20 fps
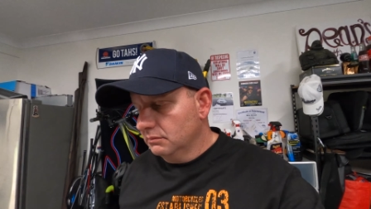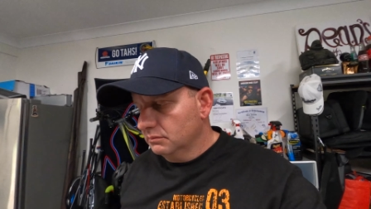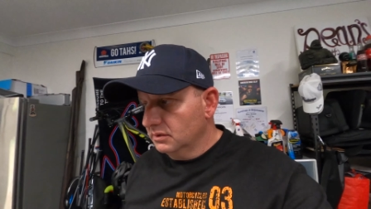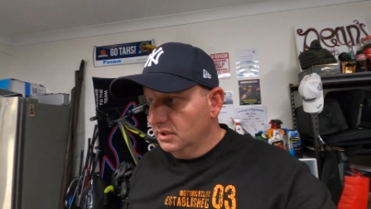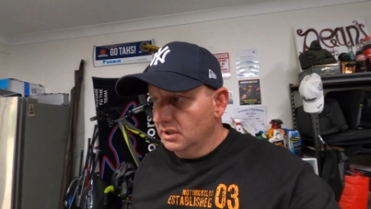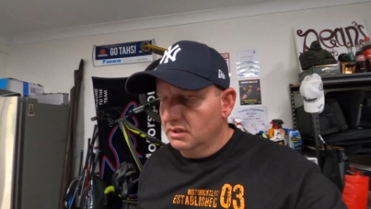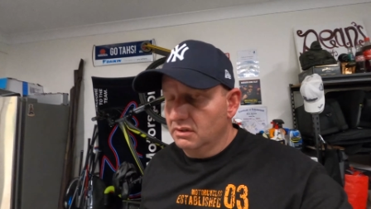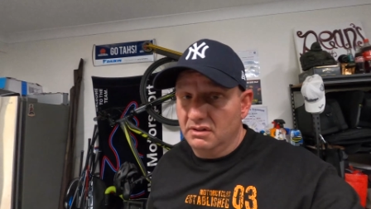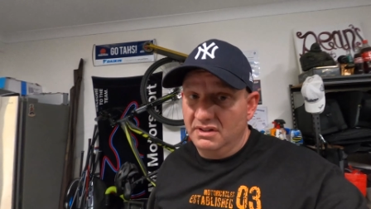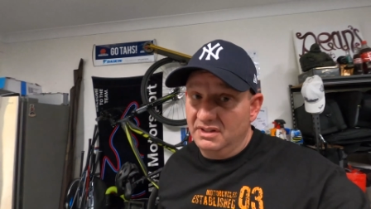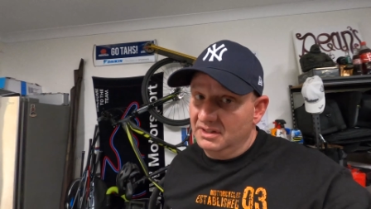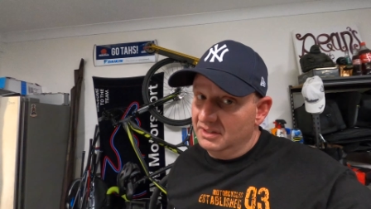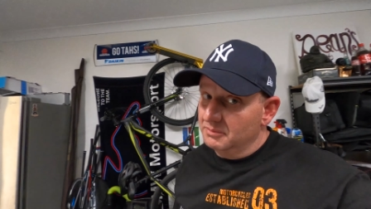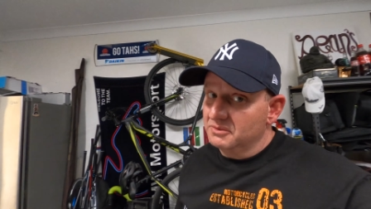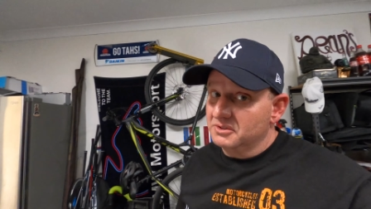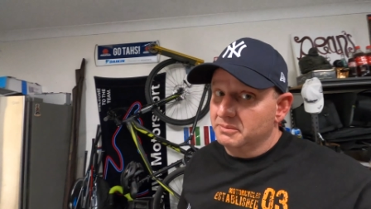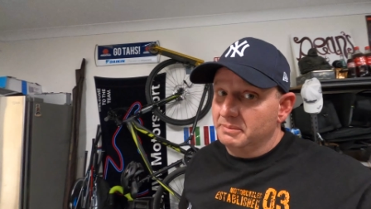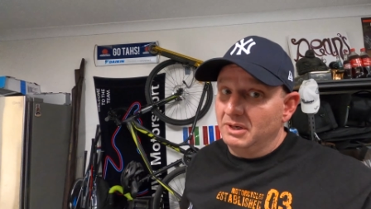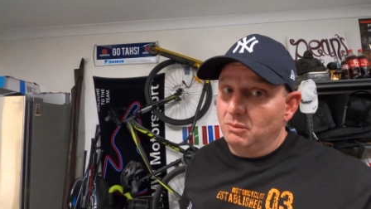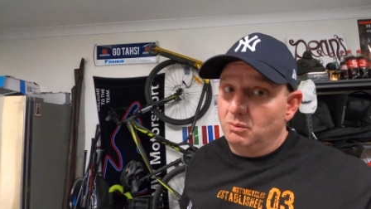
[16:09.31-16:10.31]
You know, I think that
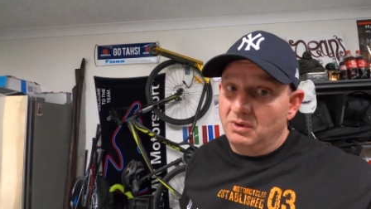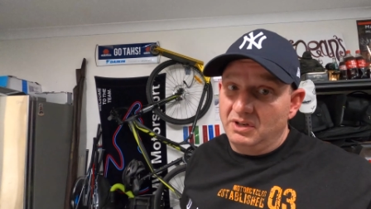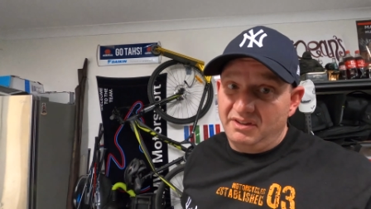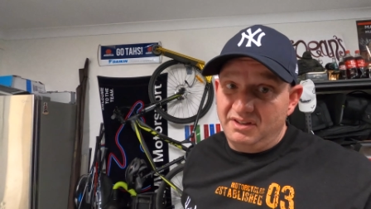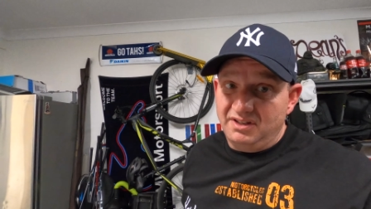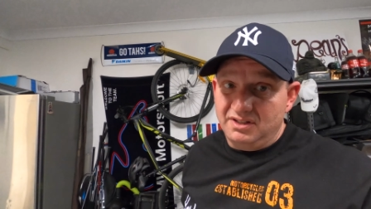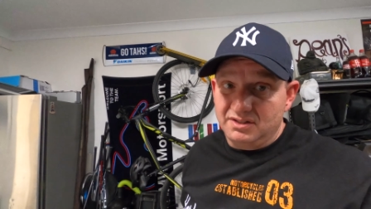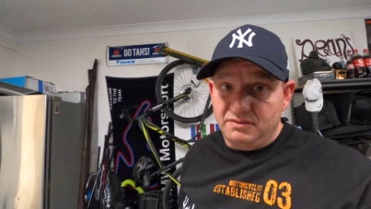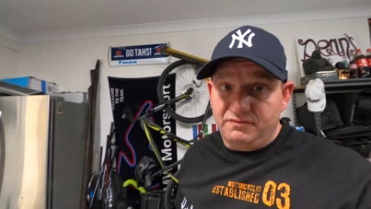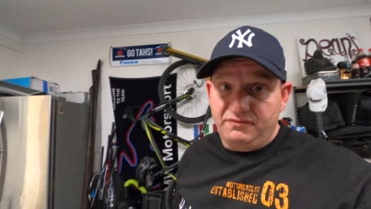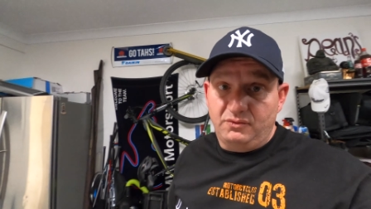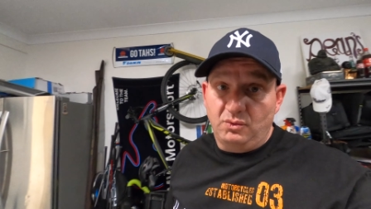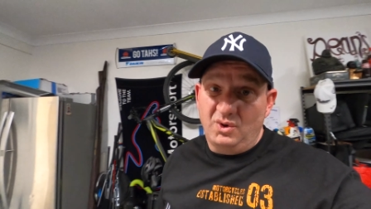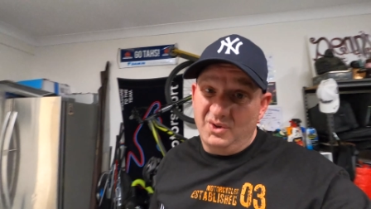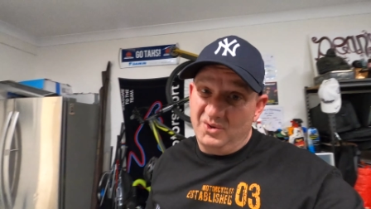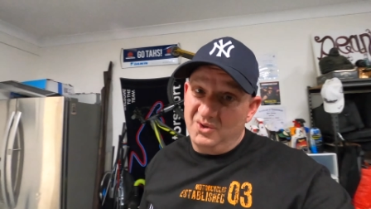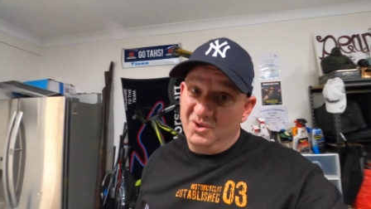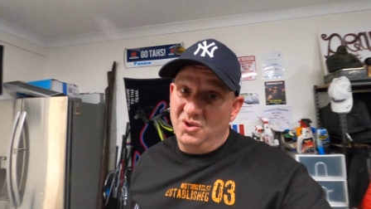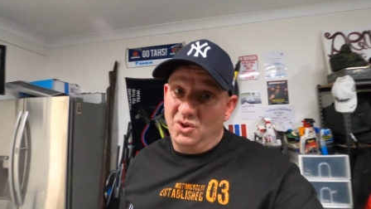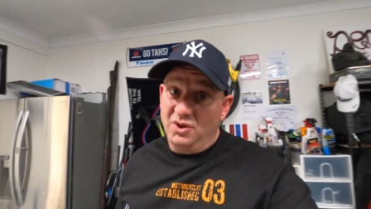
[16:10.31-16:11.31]
was about
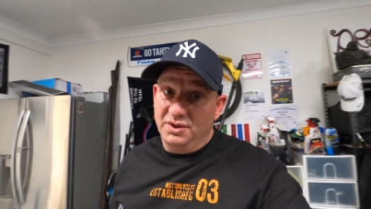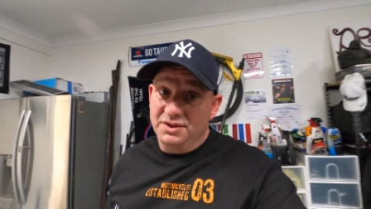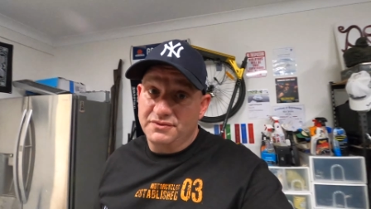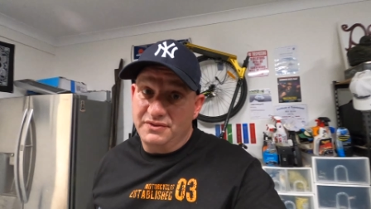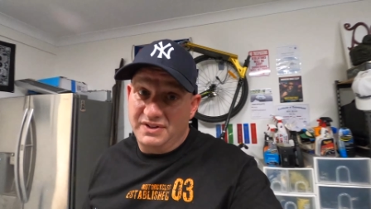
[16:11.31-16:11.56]
$1,400